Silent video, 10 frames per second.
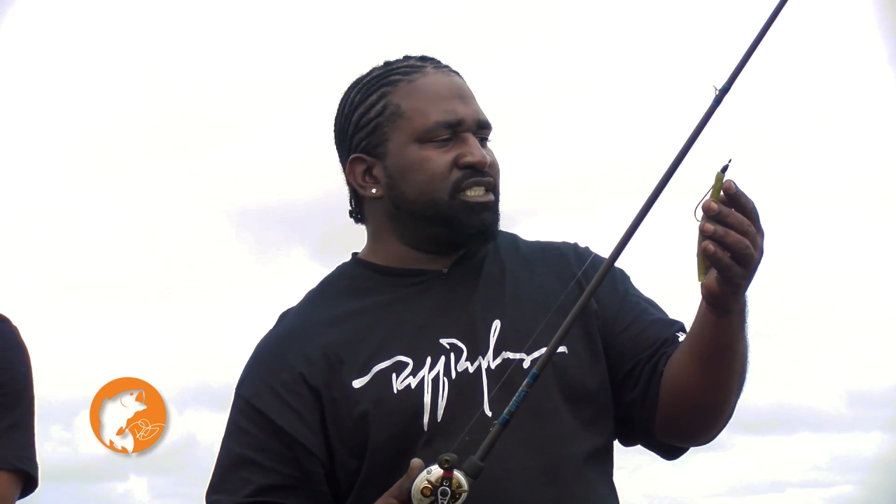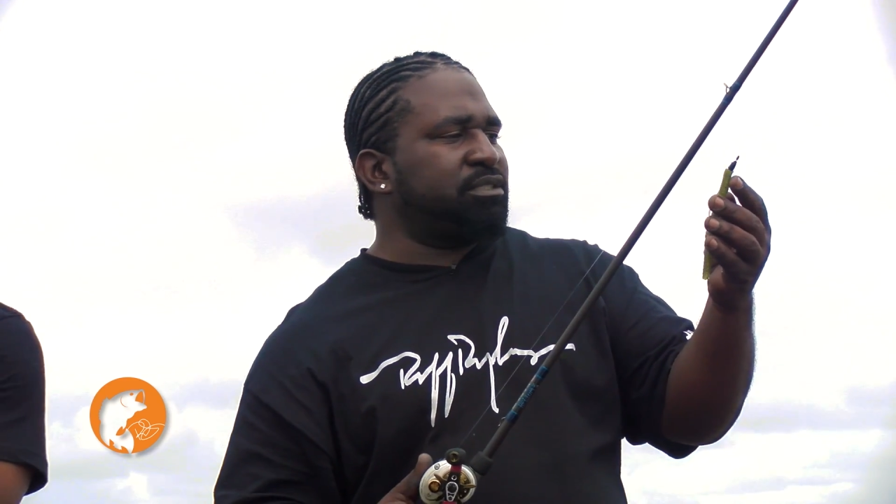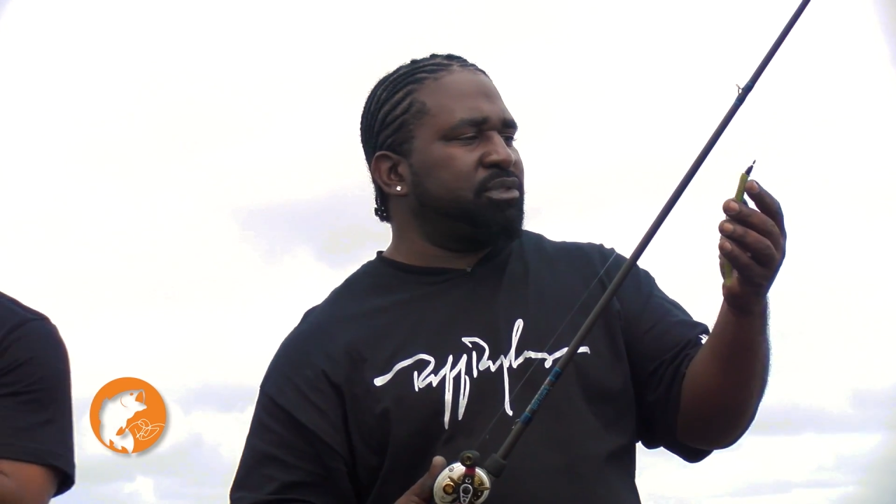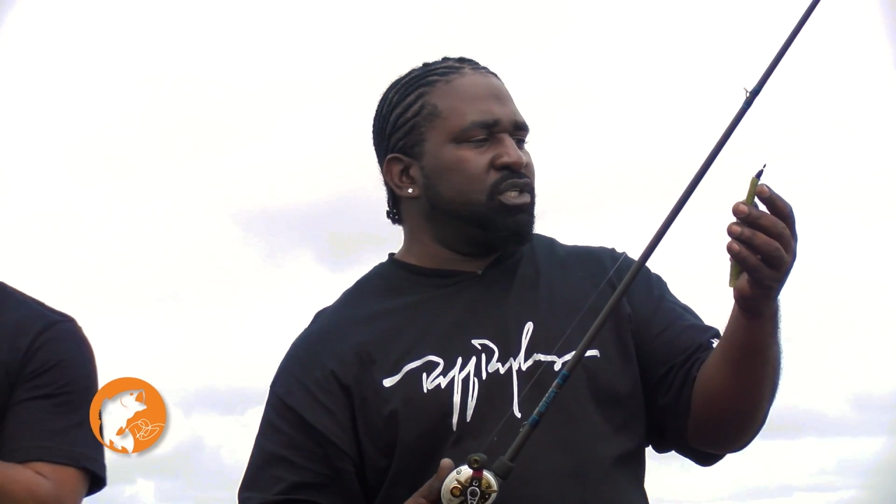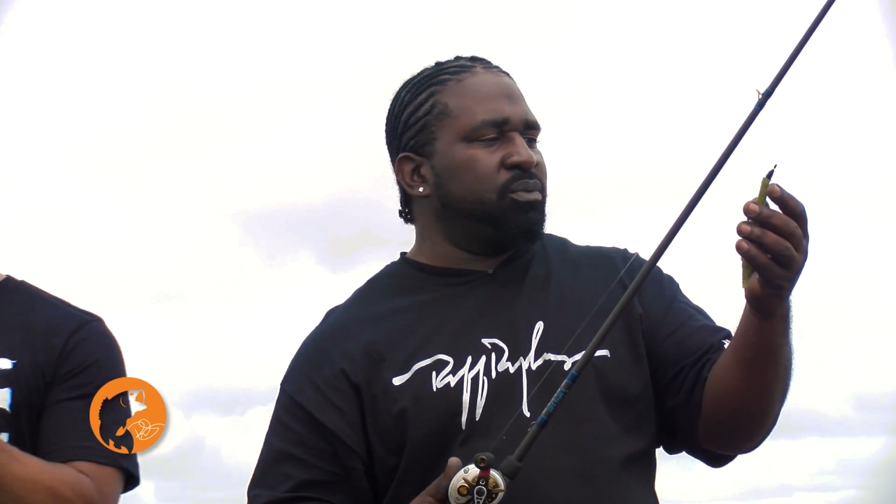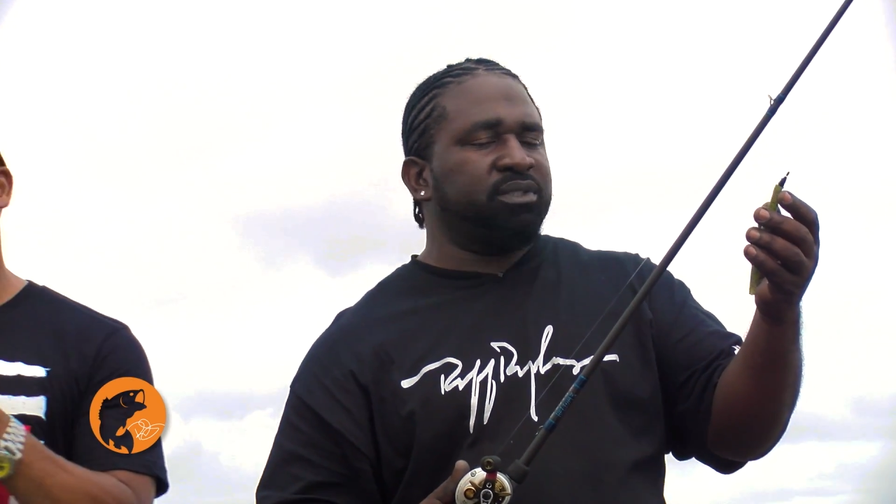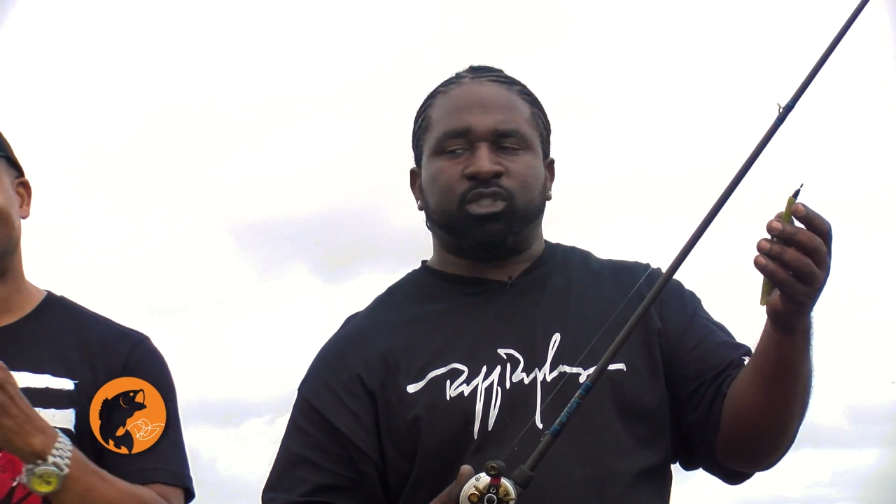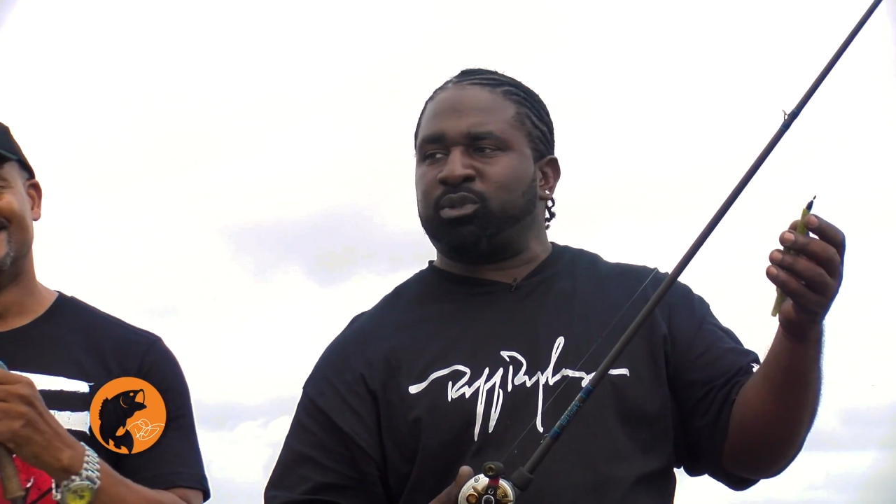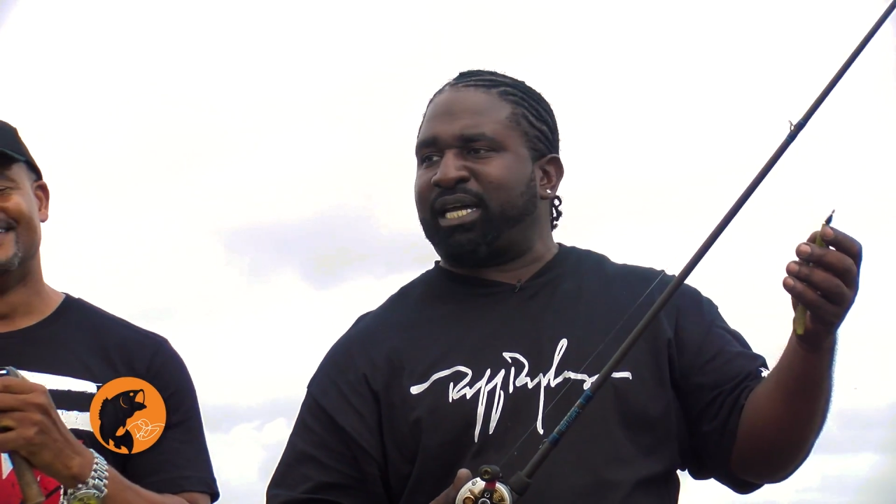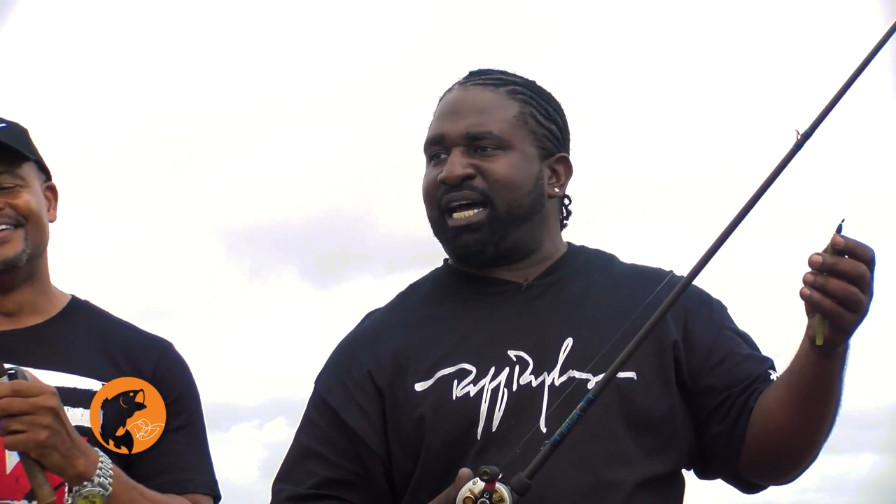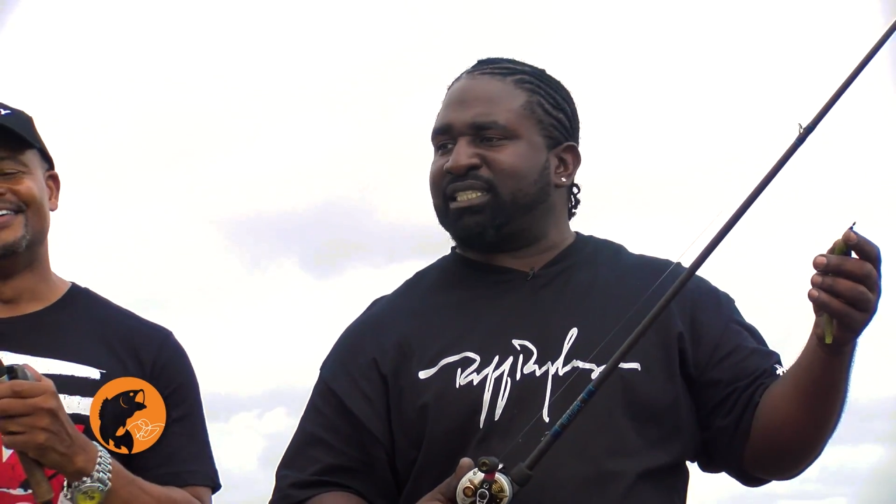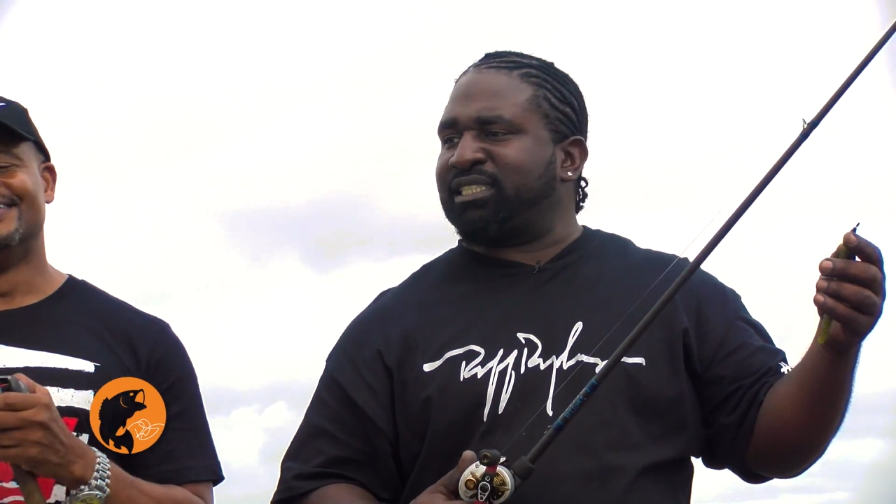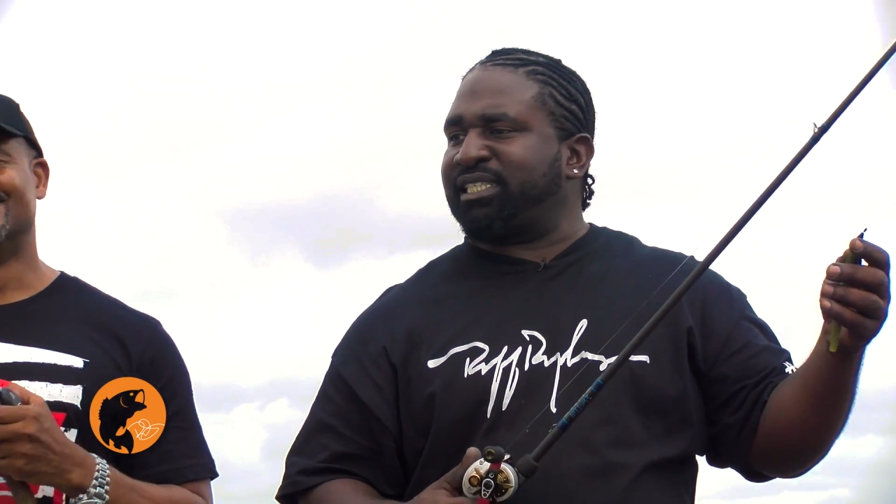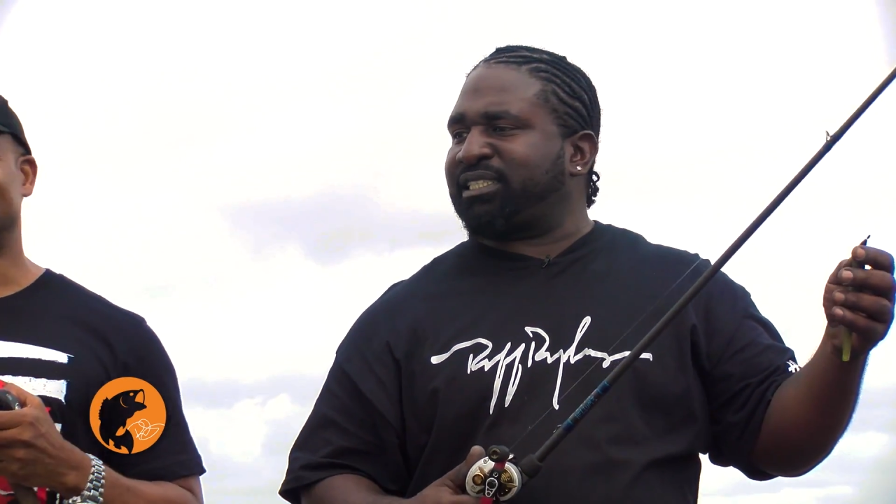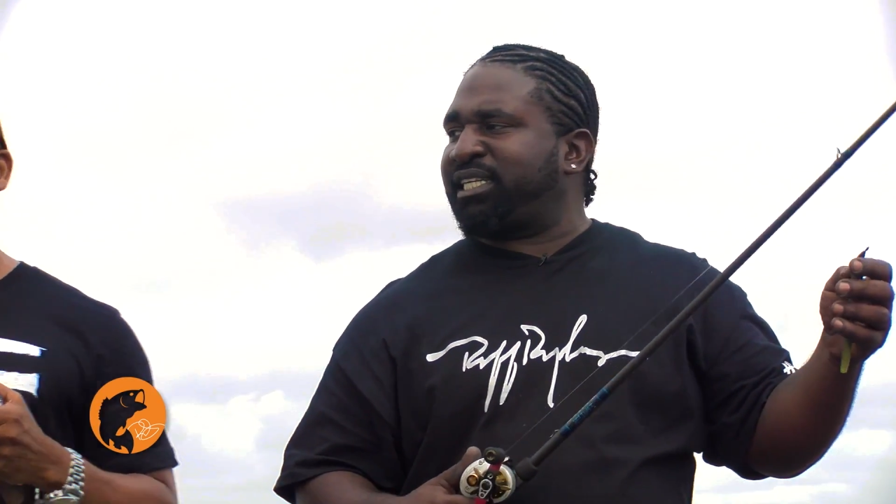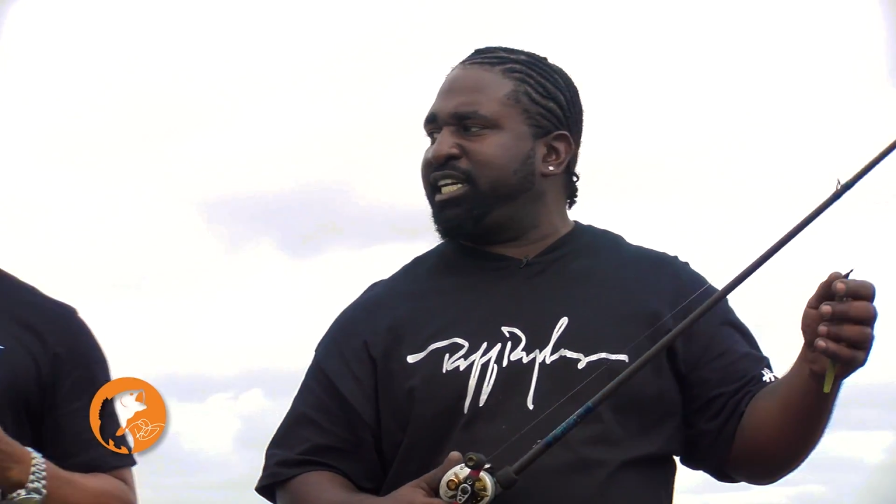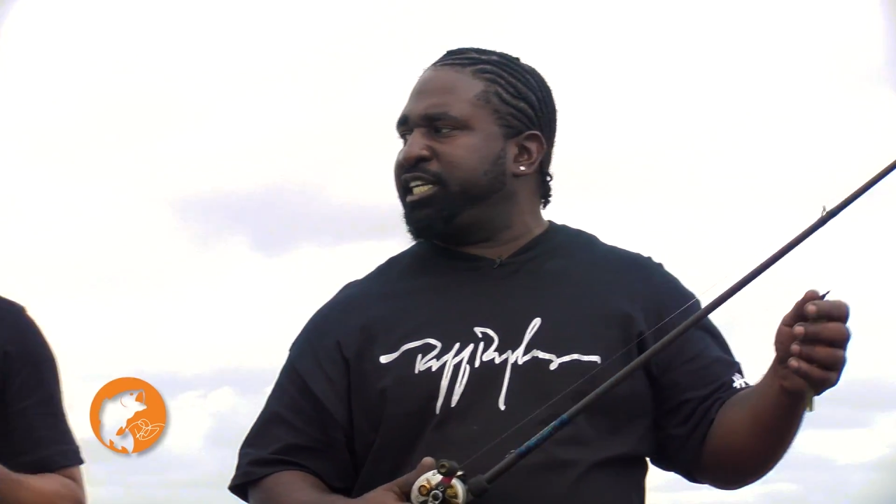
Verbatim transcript: These some new ones. 2016